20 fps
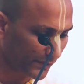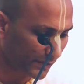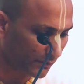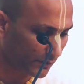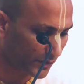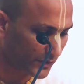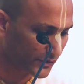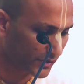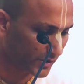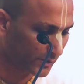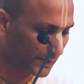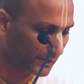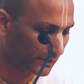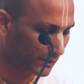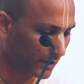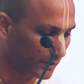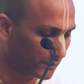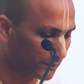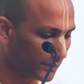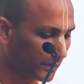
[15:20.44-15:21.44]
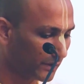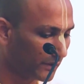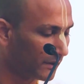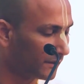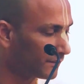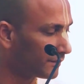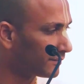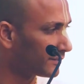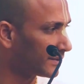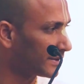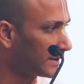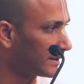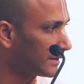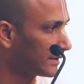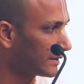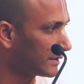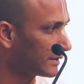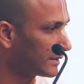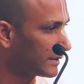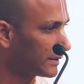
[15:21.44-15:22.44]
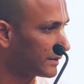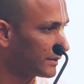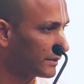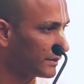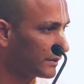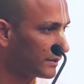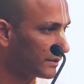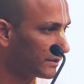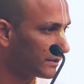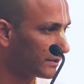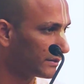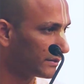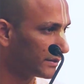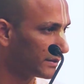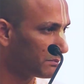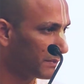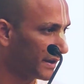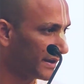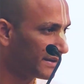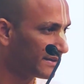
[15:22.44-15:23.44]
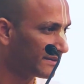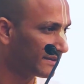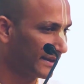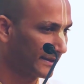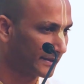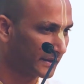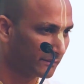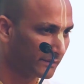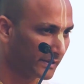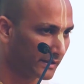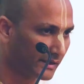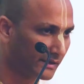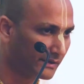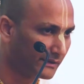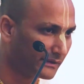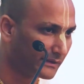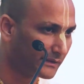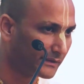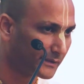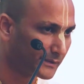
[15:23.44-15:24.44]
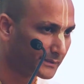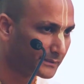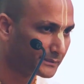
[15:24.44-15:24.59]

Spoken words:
One should be thoughtful of the mind's activities.